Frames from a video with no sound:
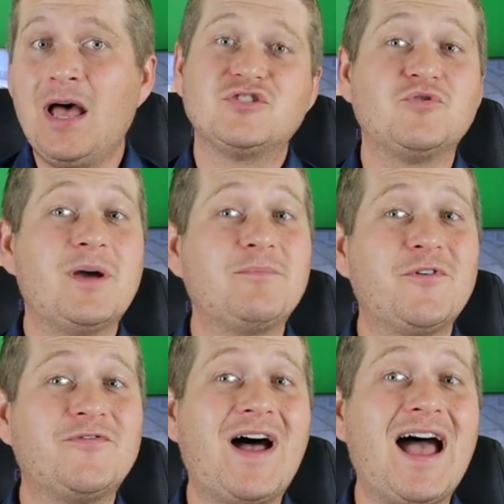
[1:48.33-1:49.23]
So
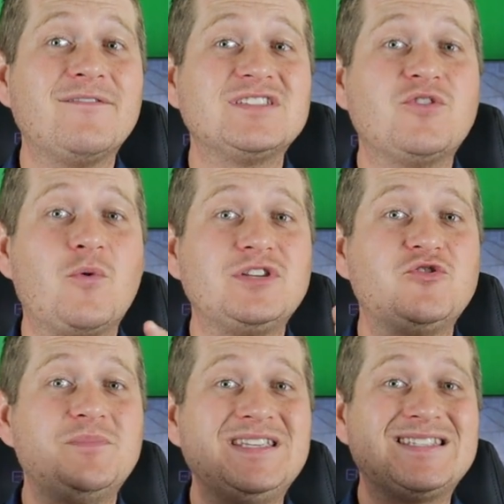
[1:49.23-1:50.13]
number five is going
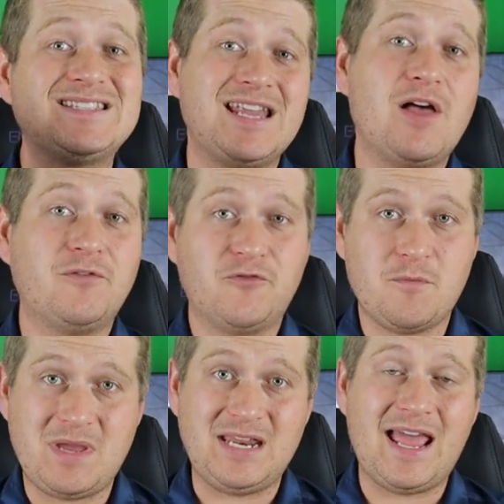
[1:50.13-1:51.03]
to be Snell for me.